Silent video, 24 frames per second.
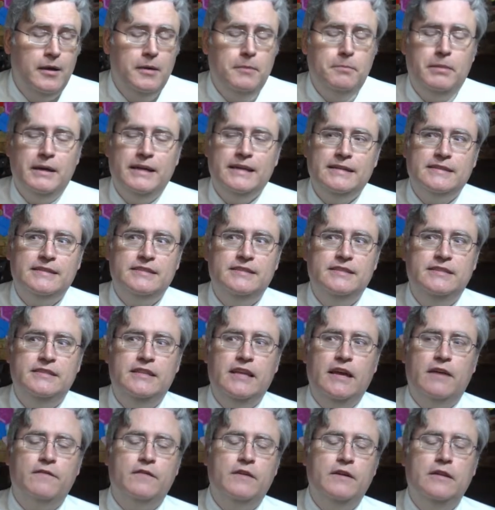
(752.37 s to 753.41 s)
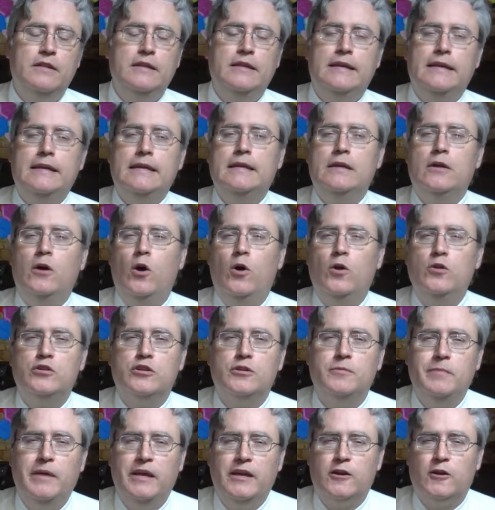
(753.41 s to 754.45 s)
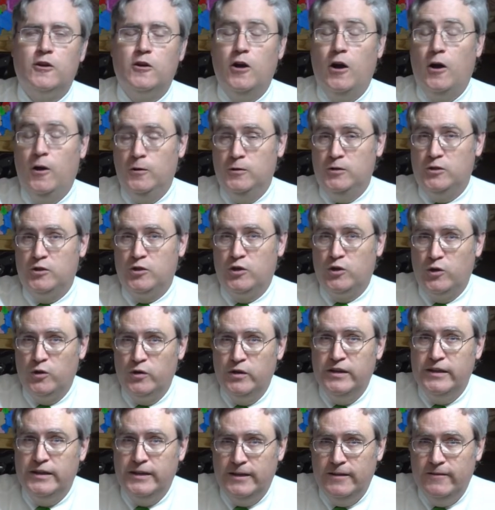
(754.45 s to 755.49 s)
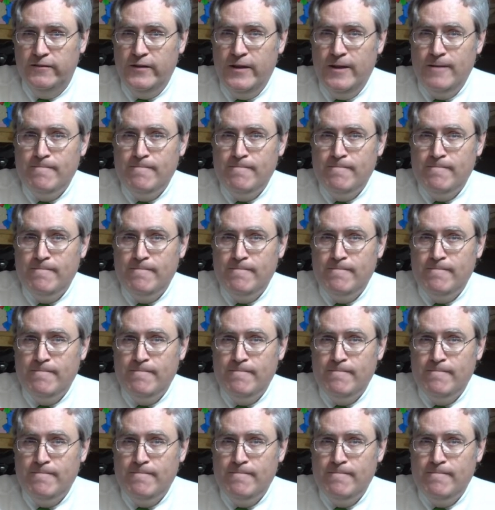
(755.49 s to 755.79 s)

but it's definitely an Ultimaker alternative.